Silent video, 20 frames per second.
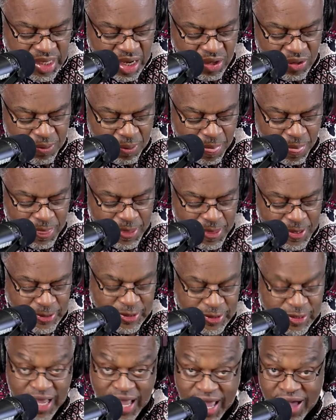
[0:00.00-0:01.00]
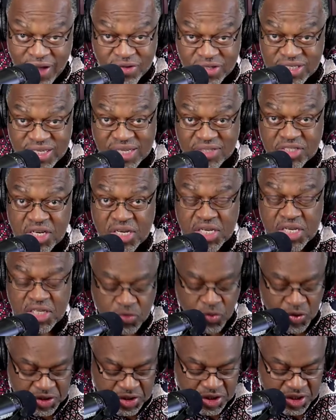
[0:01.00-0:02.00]
Now, how does that
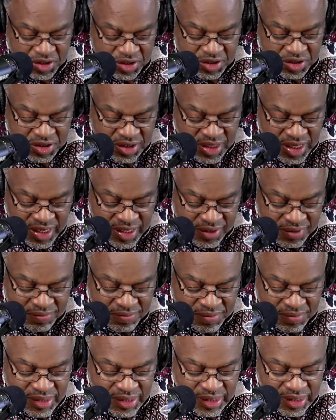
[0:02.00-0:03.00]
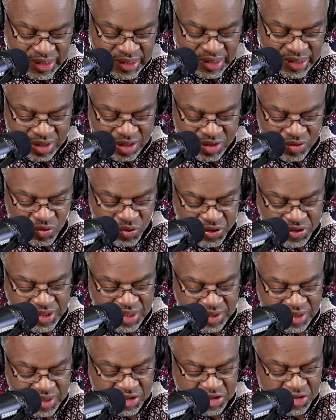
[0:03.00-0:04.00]
change what Jesus said? In other
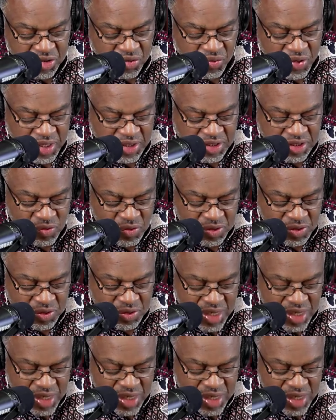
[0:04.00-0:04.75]
words, that this generation